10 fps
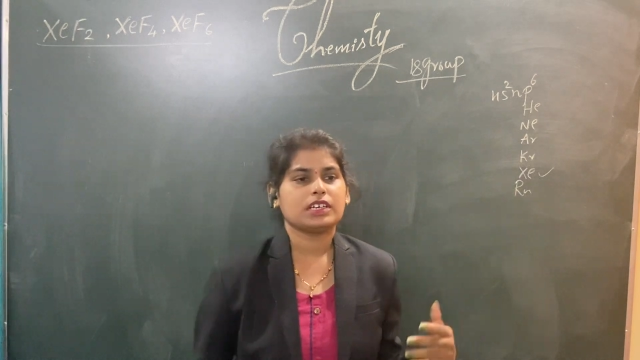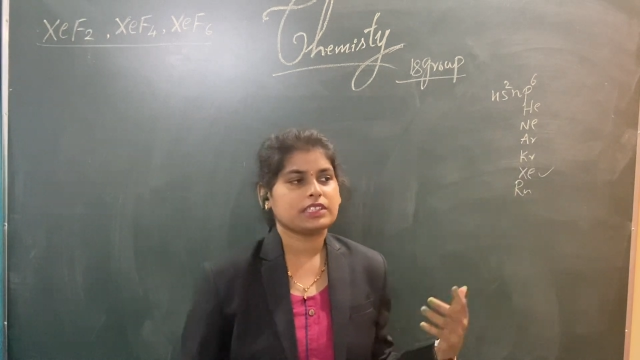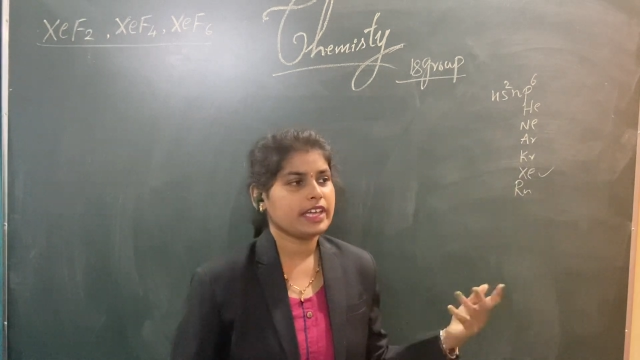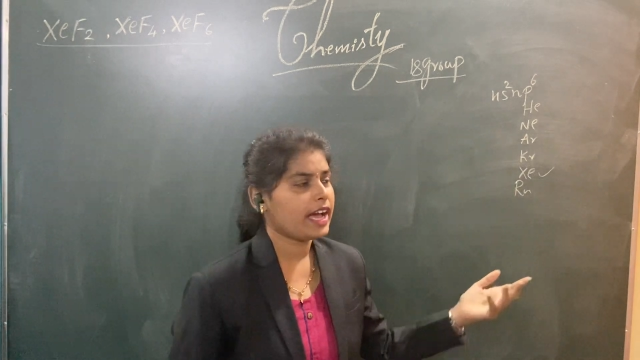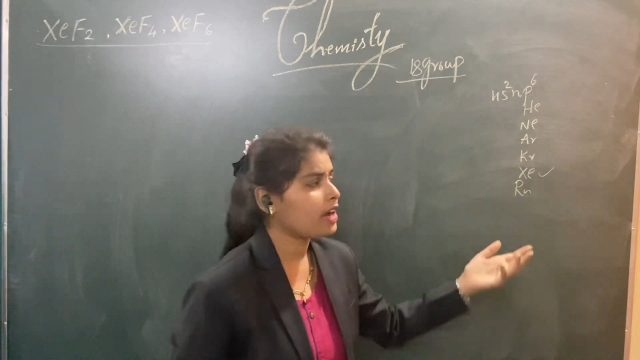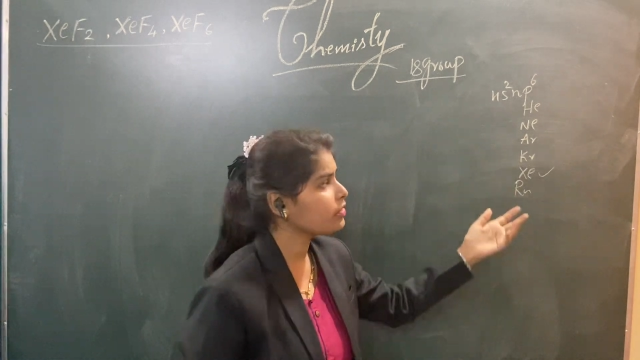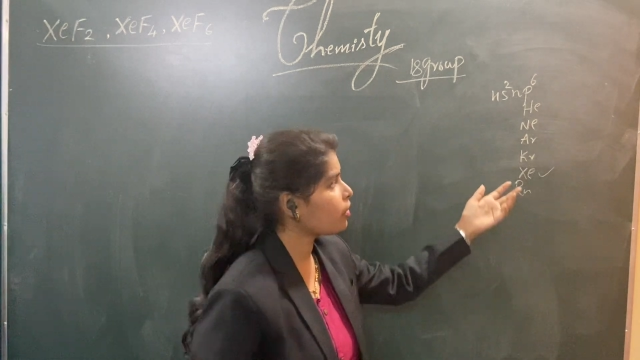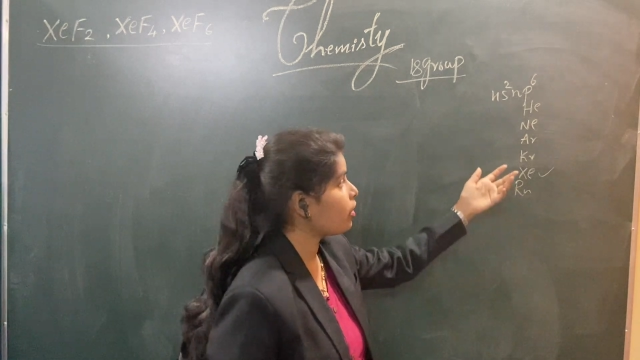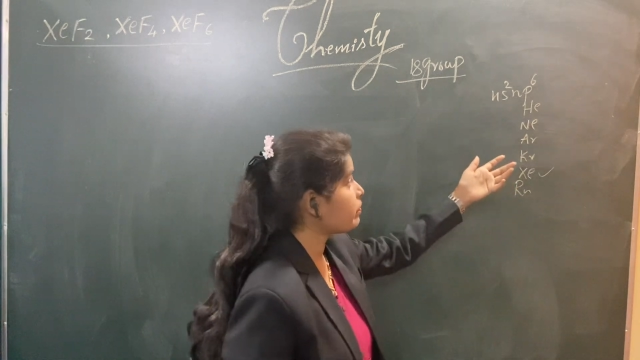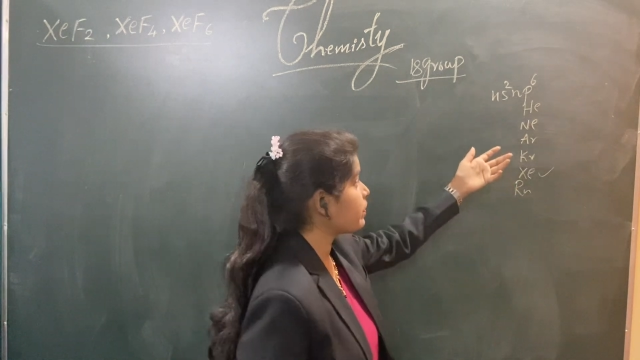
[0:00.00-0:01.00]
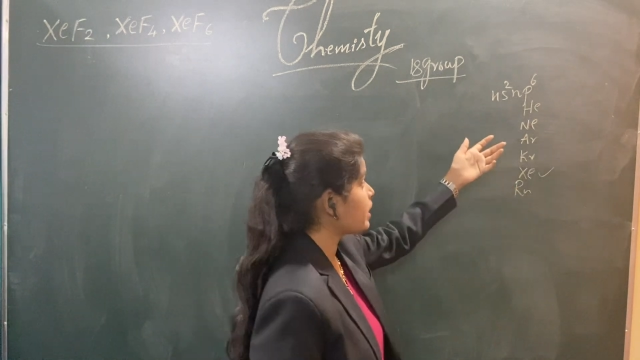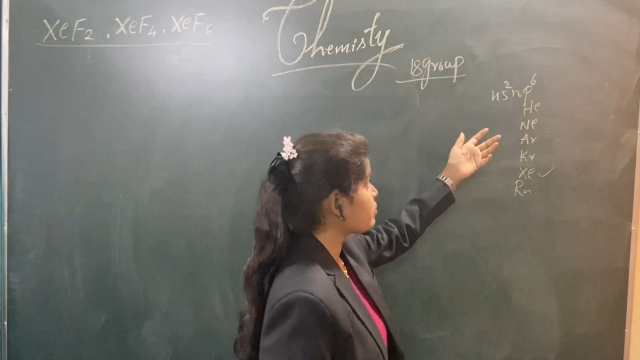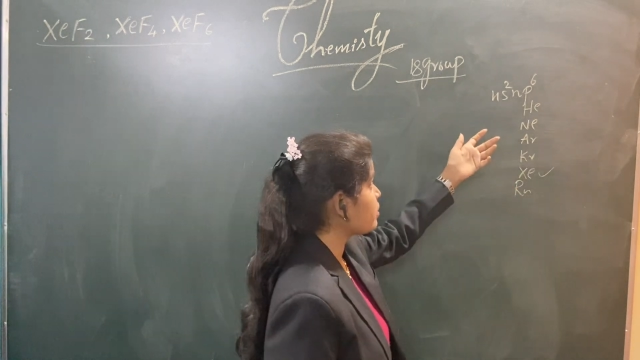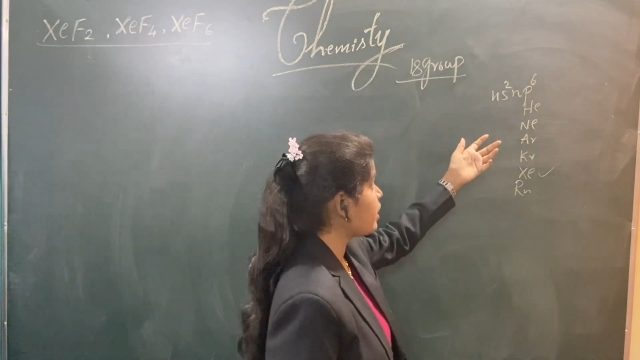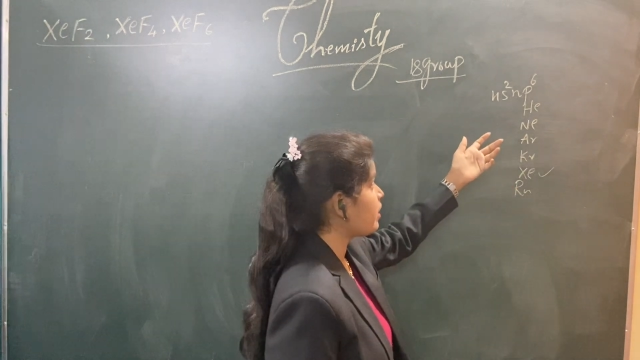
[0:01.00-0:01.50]
they have the
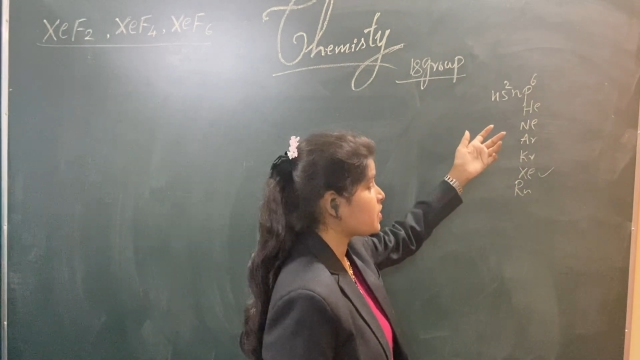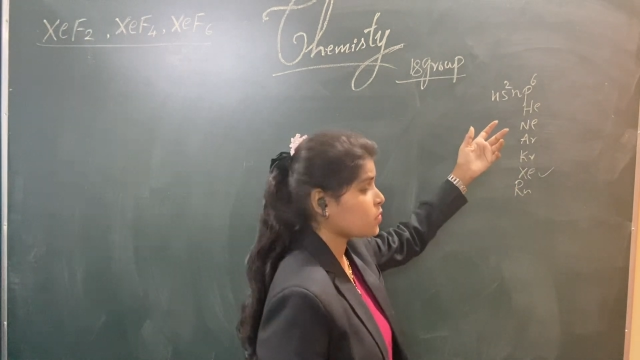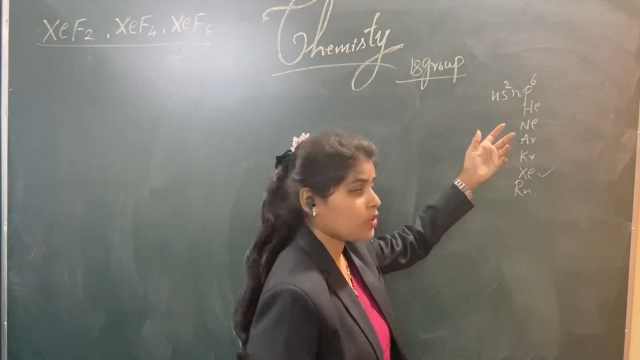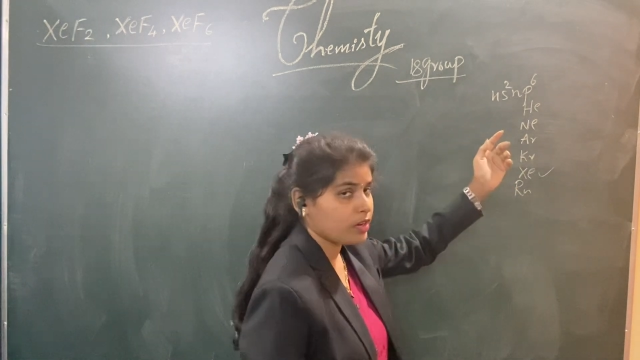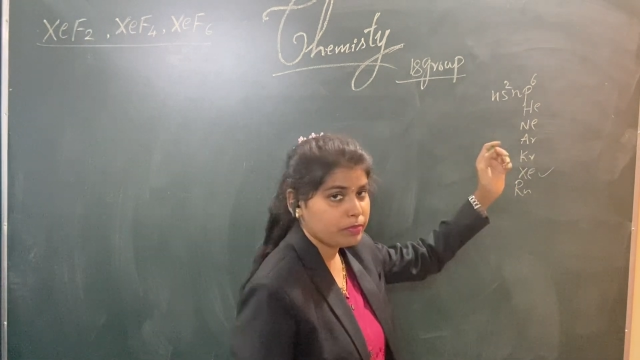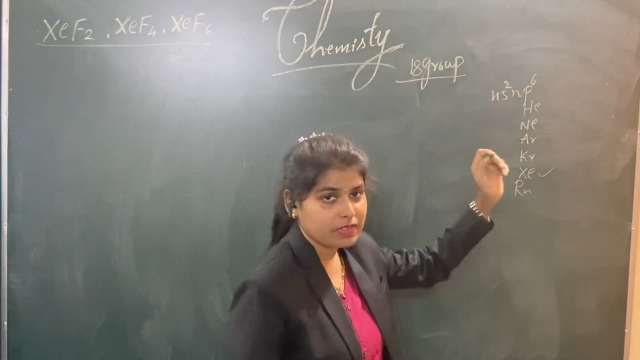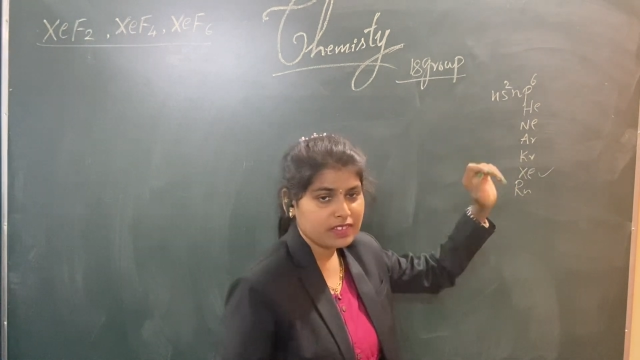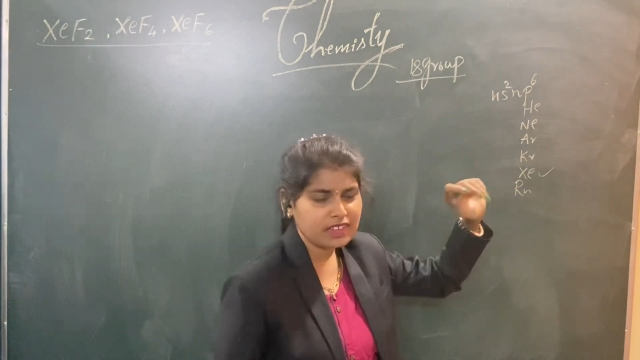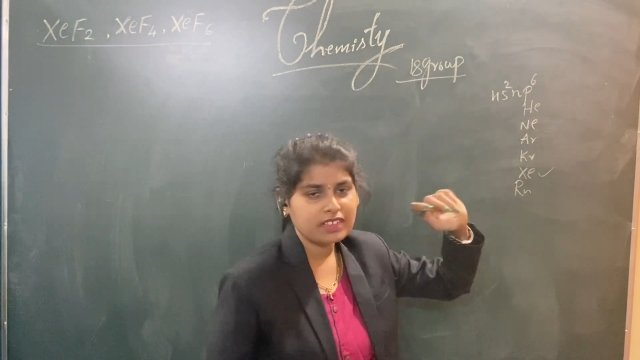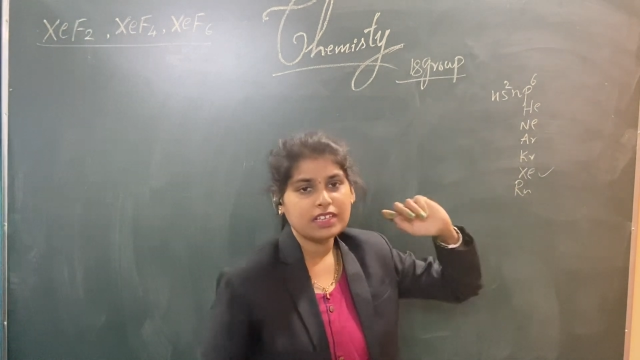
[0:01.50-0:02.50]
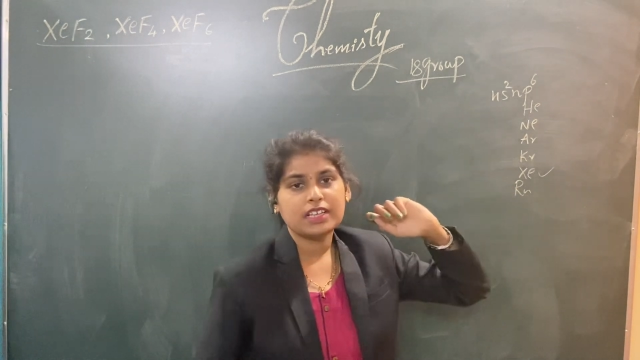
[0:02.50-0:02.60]
configuration NH2, NP6.